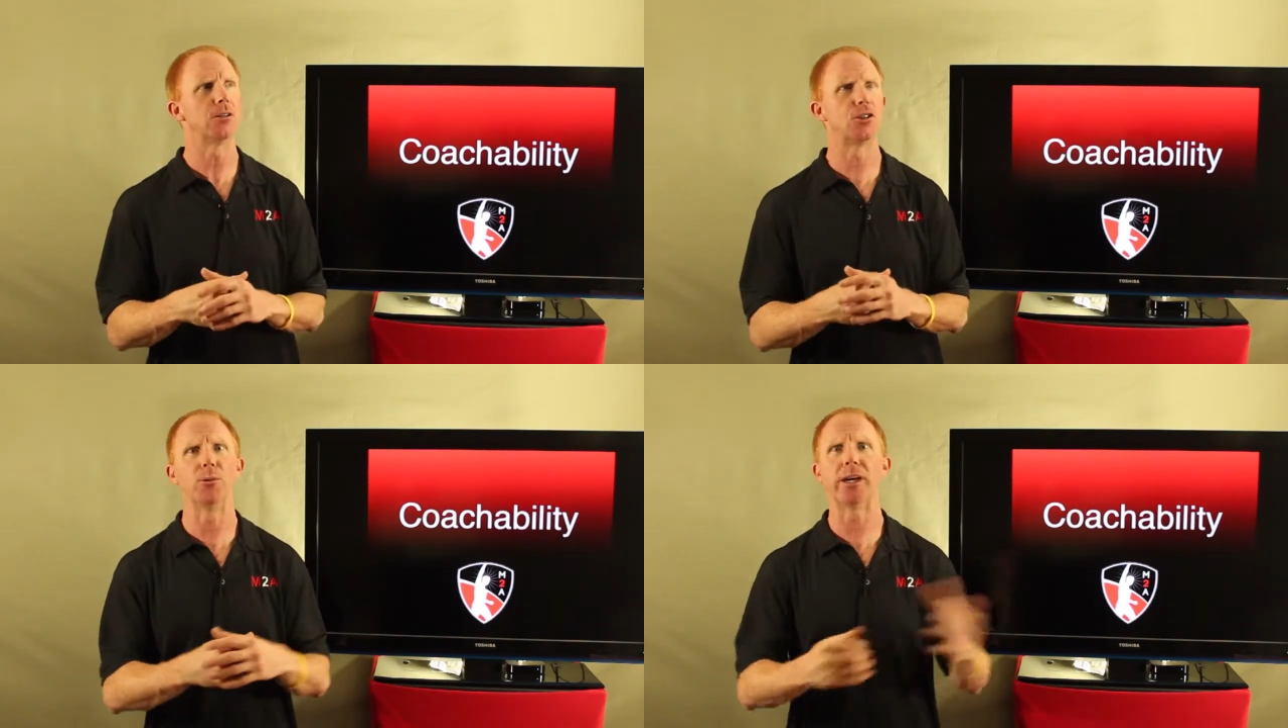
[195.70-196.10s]

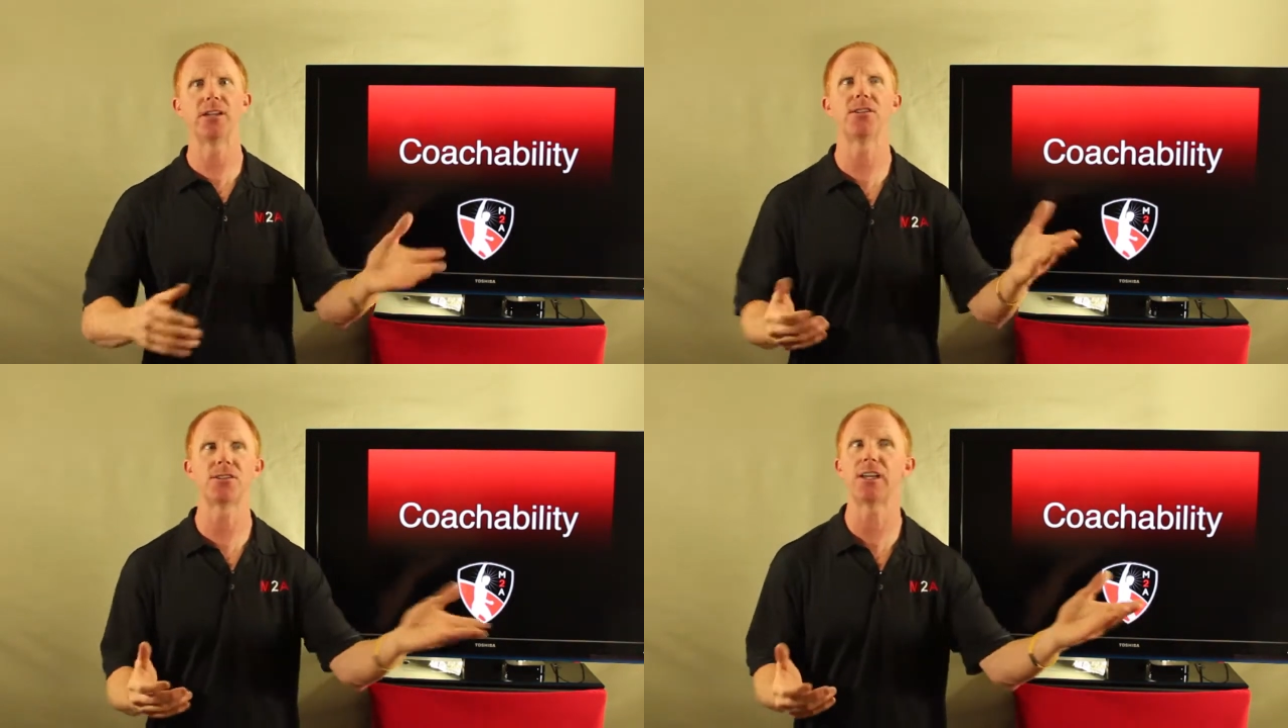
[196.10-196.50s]
doing it
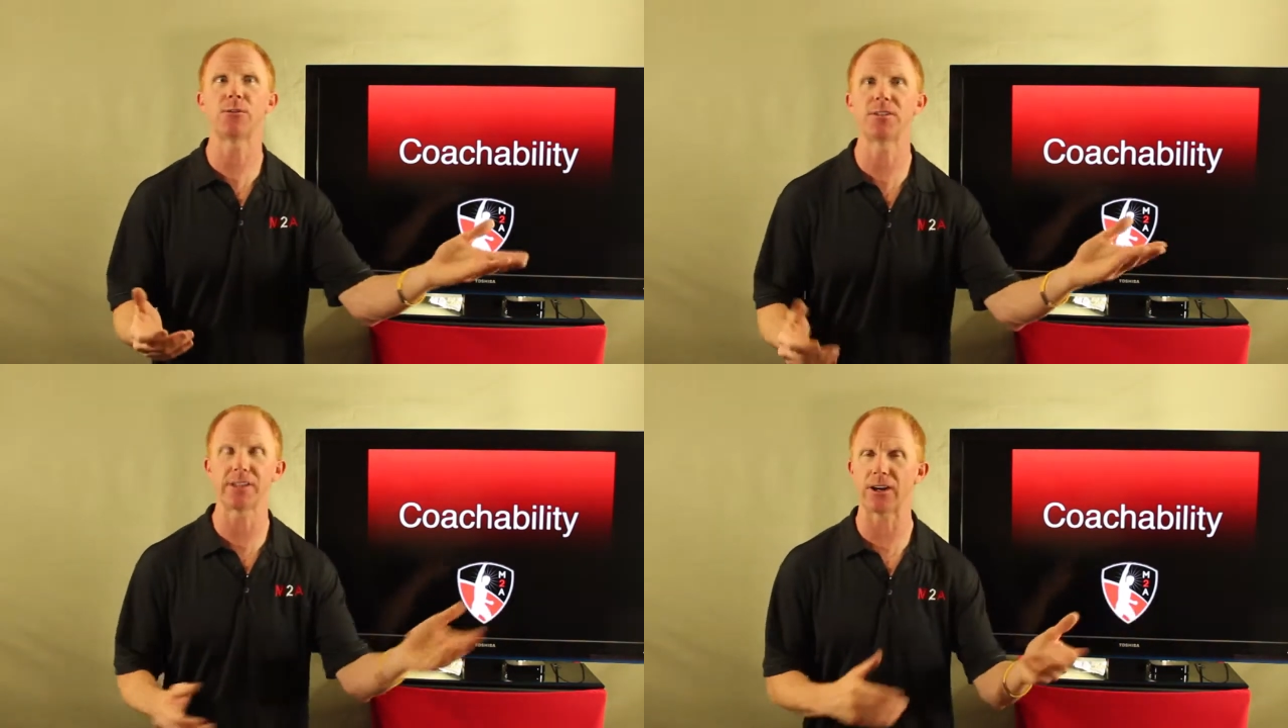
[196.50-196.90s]
in
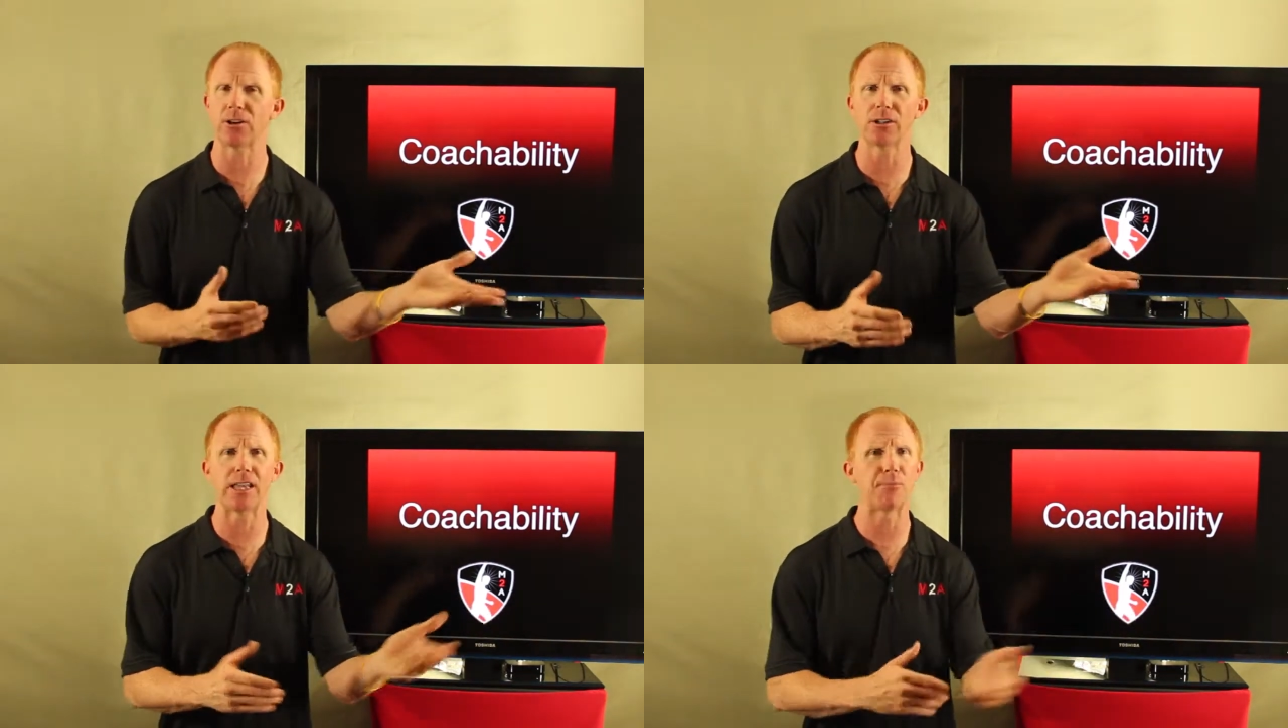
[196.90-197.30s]
sequence? I
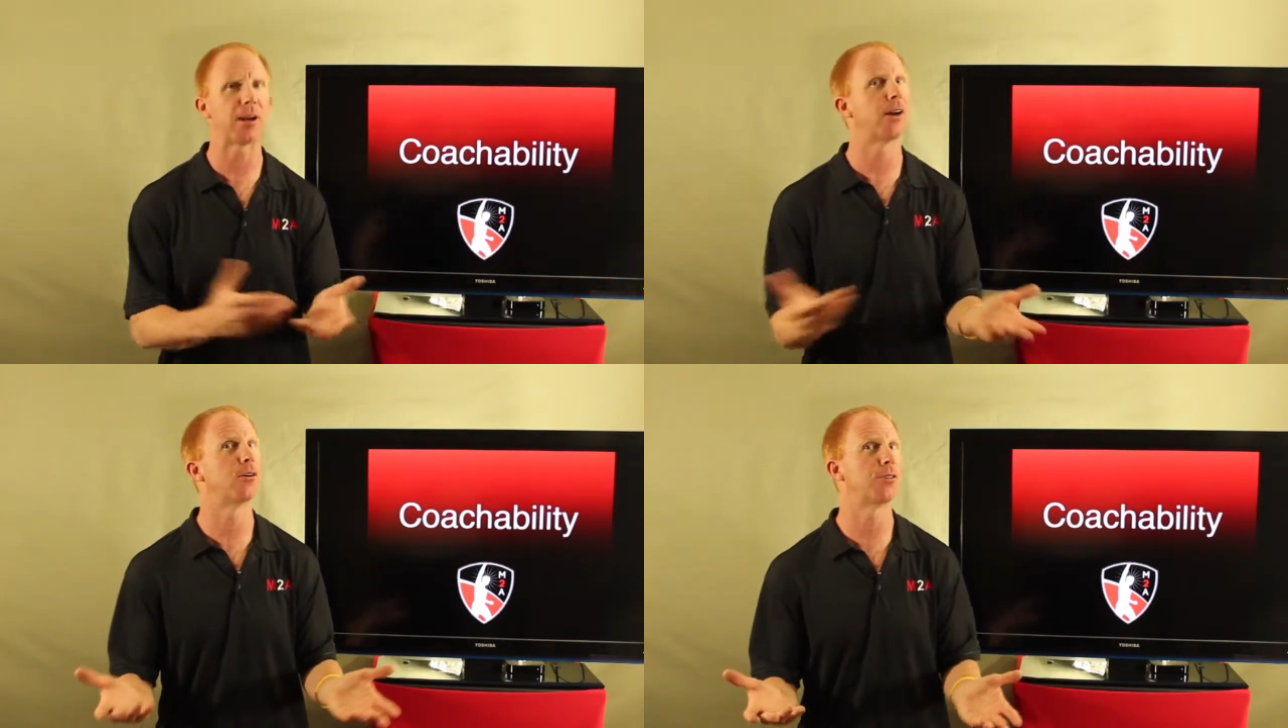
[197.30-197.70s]
heard that,
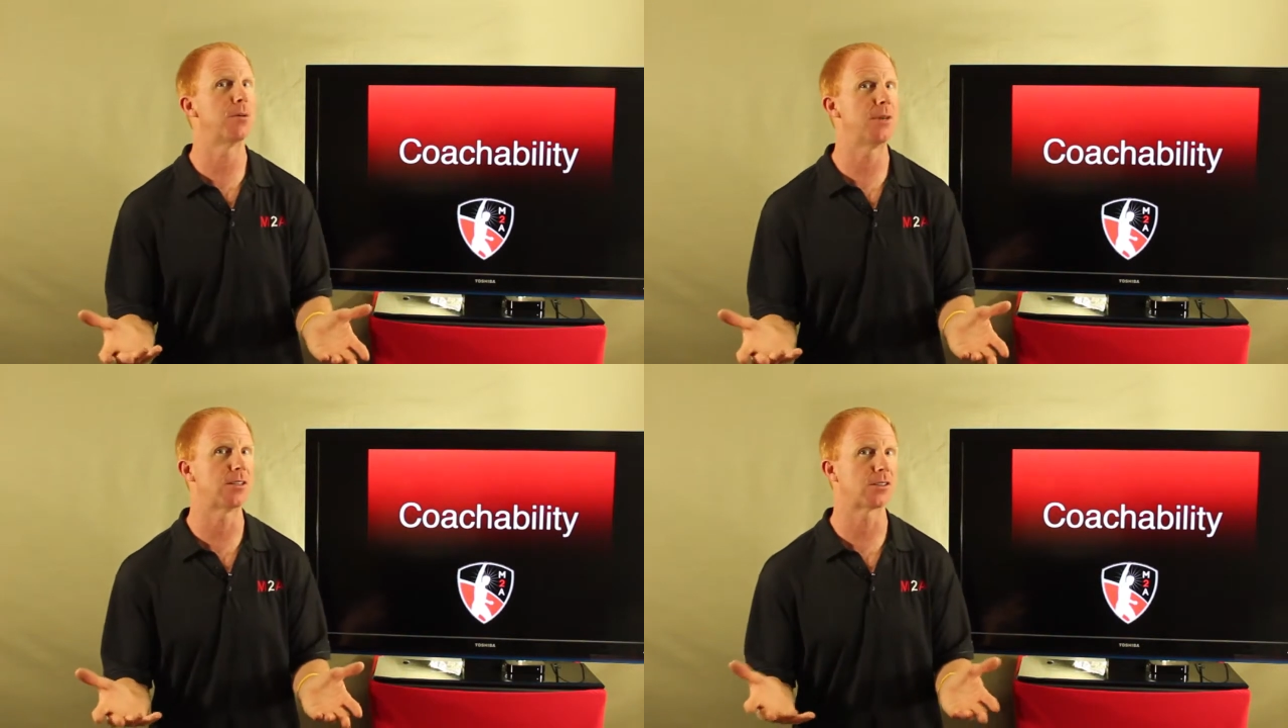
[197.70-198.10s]
but I don't know what
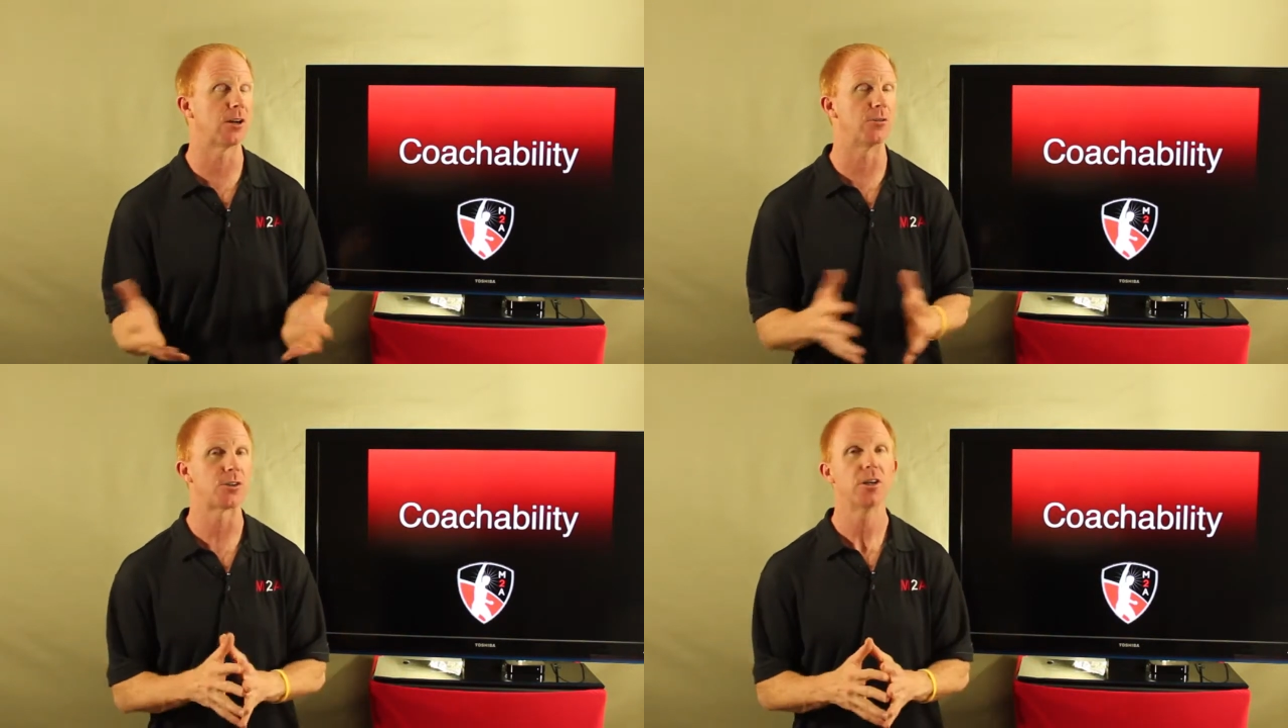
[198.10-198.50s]
that means,
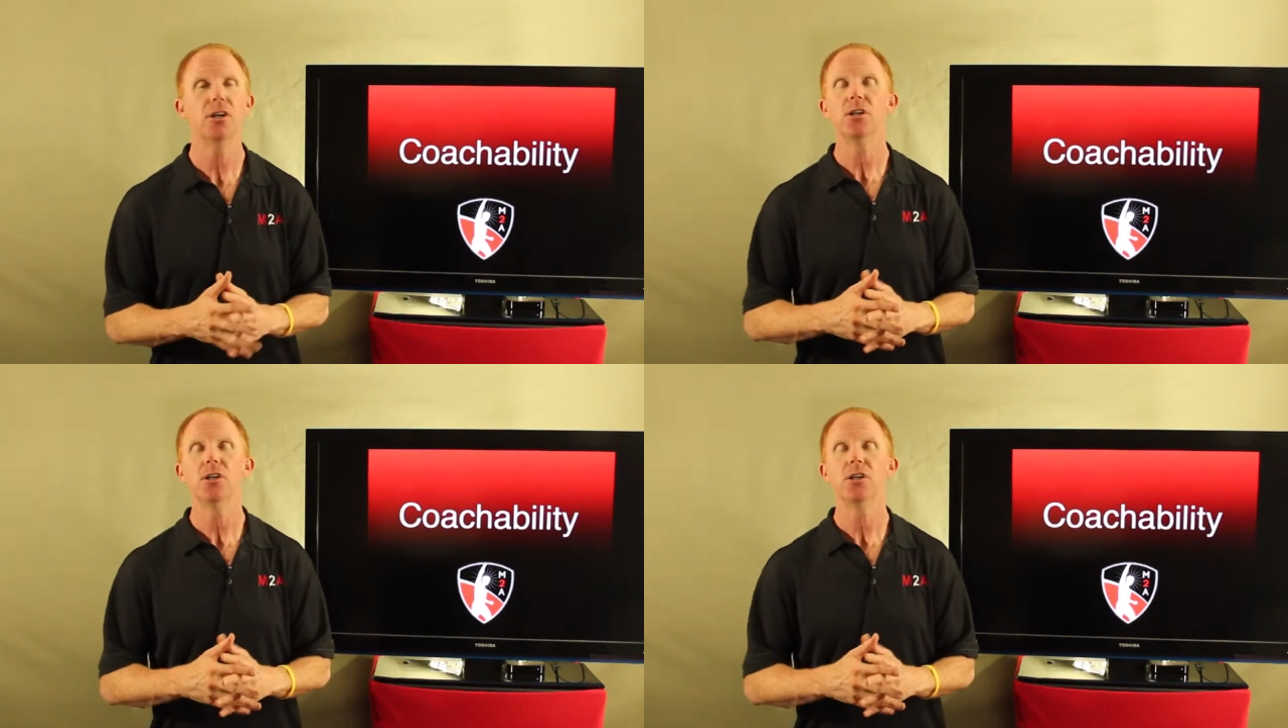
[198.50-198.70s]
coach.